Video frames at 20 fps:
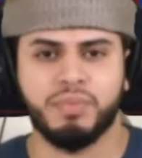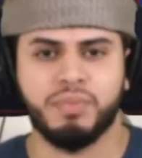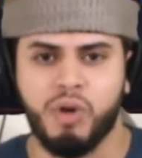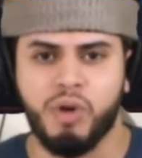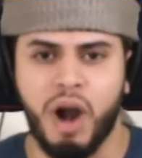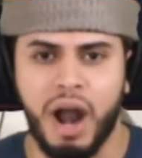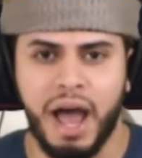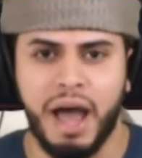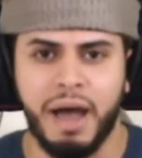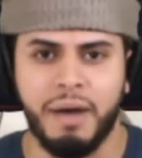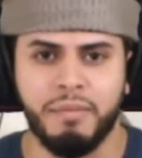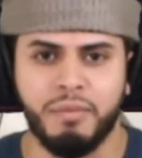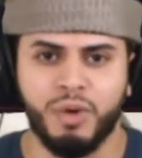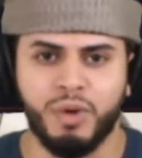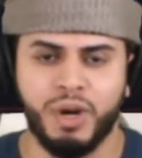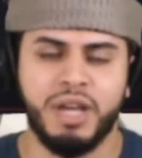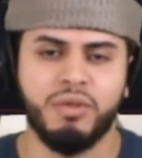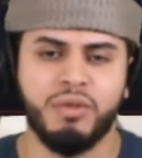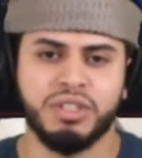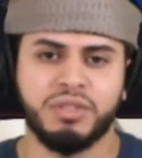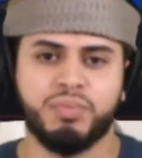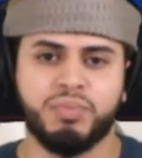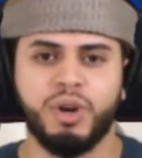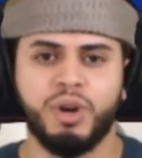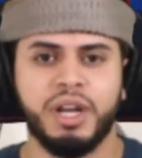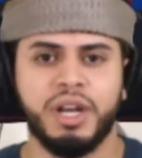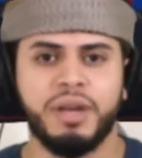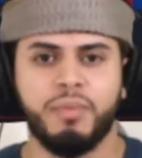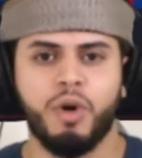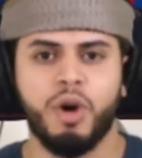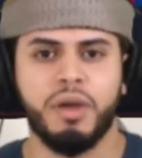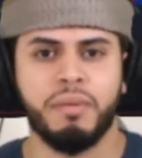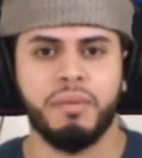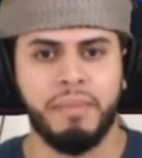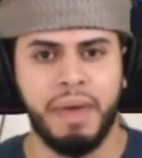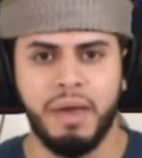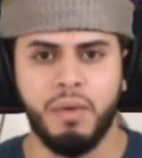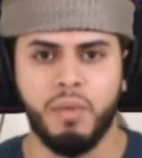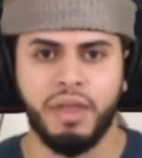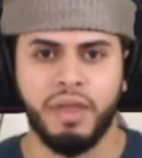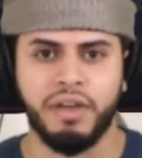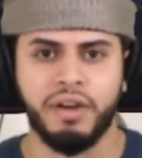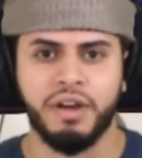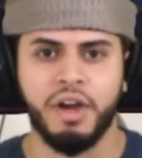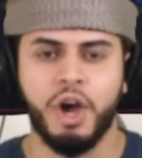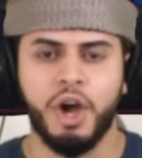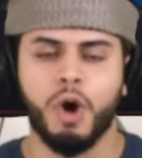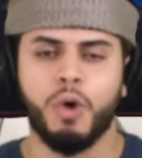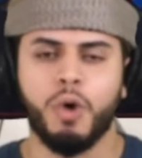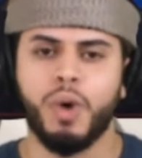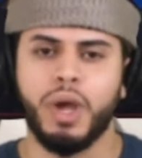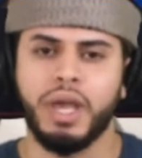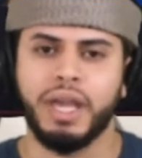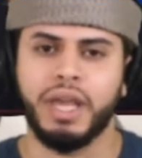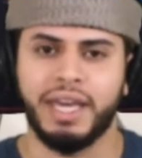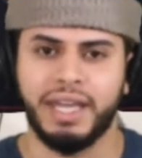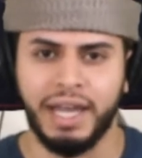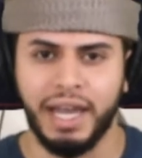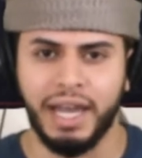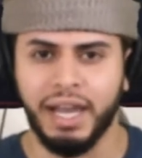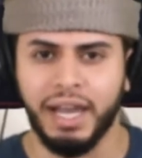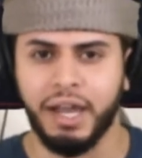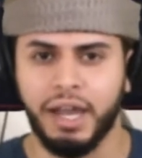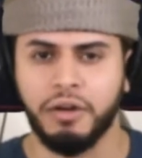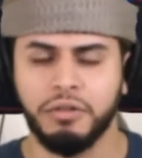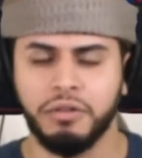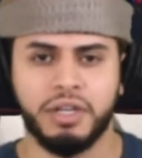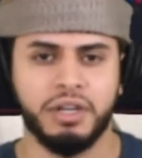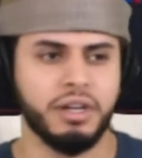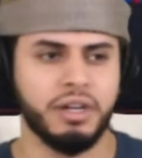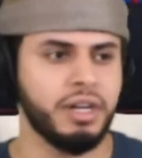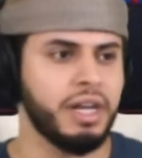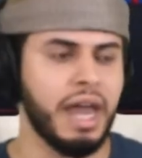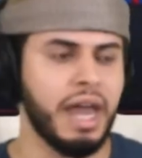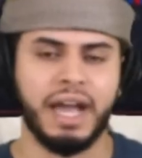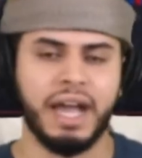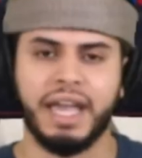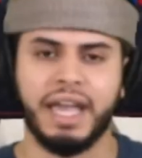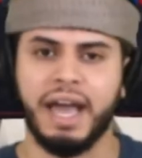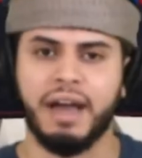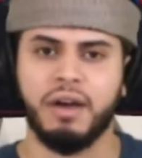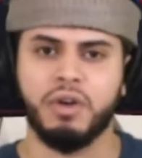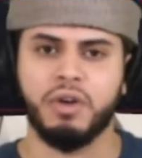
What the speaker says: his prime when he was Pretty Boy Mayweather, when Canelo couldn't knock